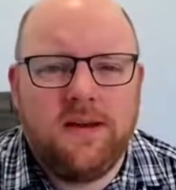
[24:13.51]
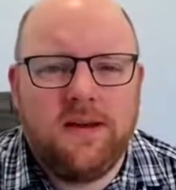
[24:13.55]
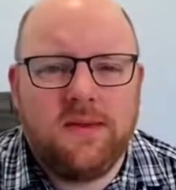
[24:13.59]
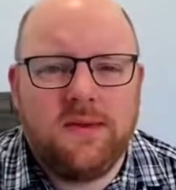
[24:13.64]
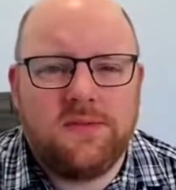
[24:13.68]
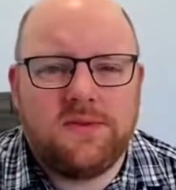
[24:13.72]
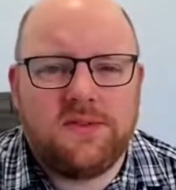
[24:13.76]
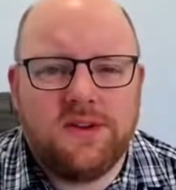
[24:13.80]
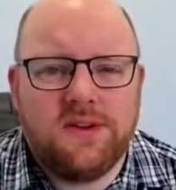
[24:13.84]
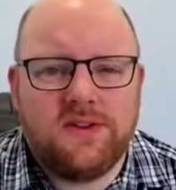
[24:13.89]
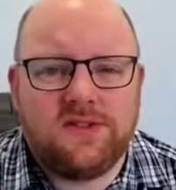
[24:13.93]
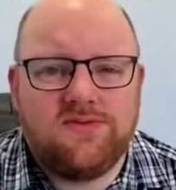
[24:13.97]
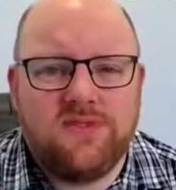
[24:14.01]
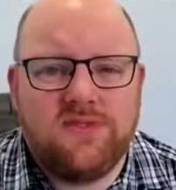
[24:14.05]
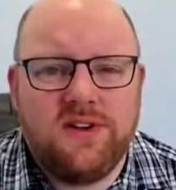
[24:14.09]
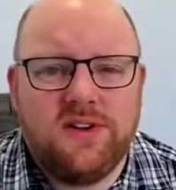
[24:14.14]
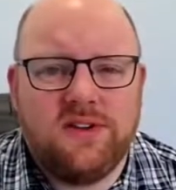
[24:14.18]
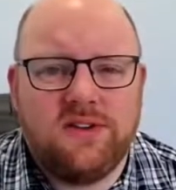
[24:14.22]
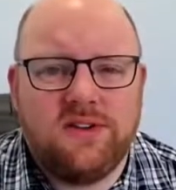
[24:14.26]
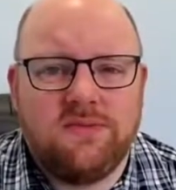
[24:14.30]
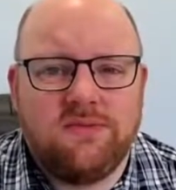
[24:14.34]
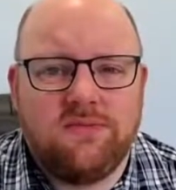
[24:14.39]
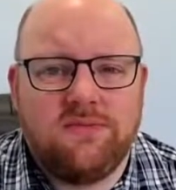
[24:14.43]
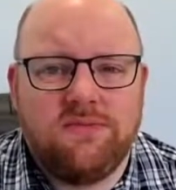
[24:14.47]
So it's
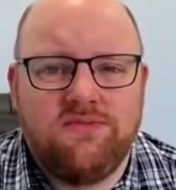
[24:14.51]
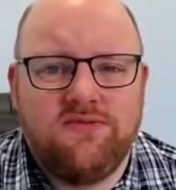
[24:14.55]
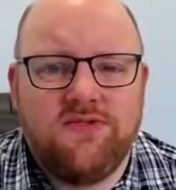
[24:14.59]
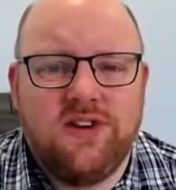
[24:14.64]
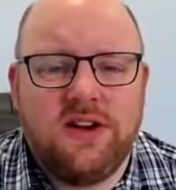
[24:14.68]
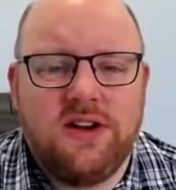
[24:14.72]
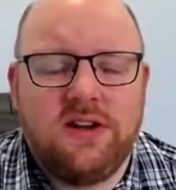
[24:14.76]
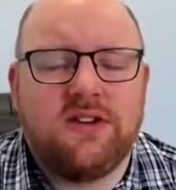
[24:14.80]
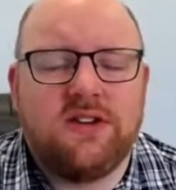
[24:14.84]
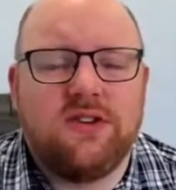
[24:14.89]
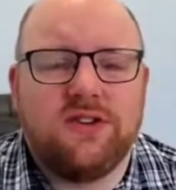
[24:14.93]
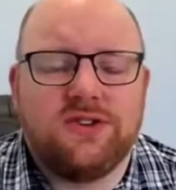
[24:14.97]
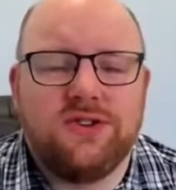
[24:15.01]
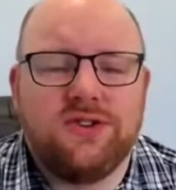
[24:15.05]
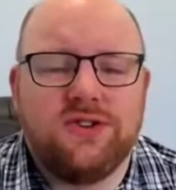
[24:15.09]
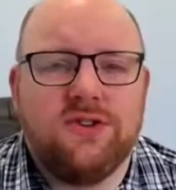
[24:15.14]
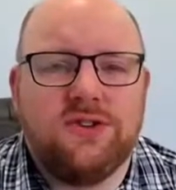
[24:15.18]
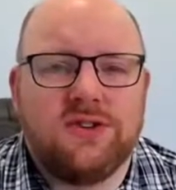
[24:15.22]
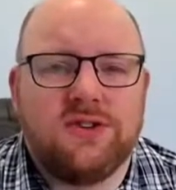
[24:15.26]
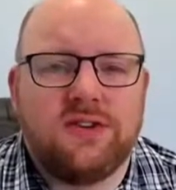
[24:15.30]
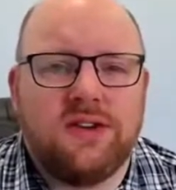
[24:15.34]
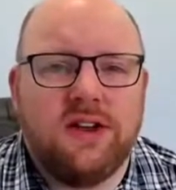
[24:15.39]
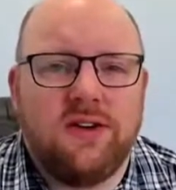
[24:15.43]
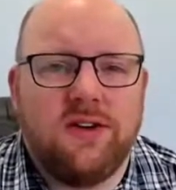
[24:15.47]
really, really good
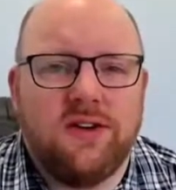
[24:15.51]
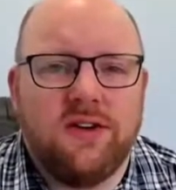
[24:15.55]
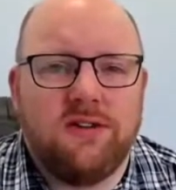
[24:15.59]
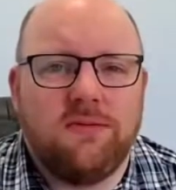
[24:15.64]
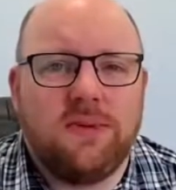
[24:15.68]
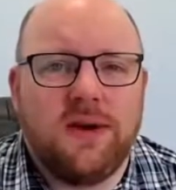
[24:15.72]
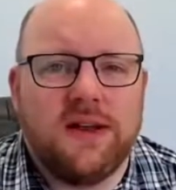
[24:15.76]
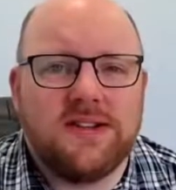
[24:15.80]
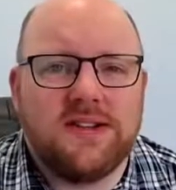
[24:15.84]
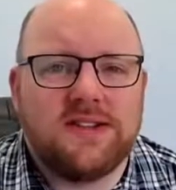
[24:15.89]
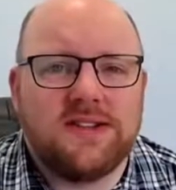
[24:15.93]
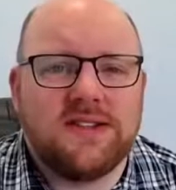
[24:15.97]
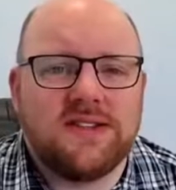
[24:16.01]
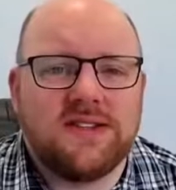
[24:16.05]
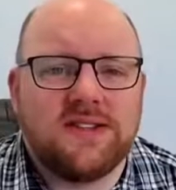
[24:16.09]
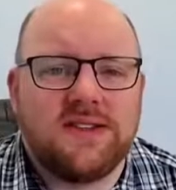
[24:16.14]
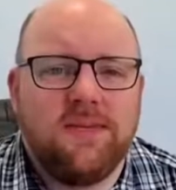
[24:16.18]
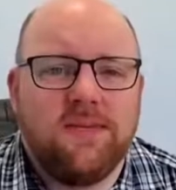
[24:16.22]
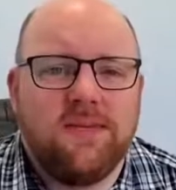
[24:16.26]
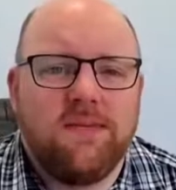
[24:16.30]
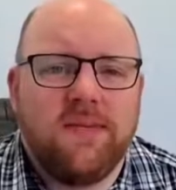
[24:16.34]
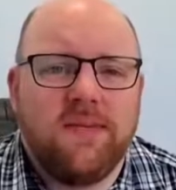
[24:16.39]
news in a lot of places.